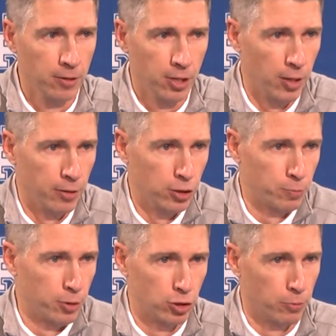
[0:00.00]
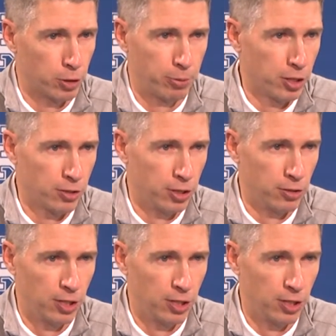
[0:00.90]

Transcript: it just puts too much pressure on your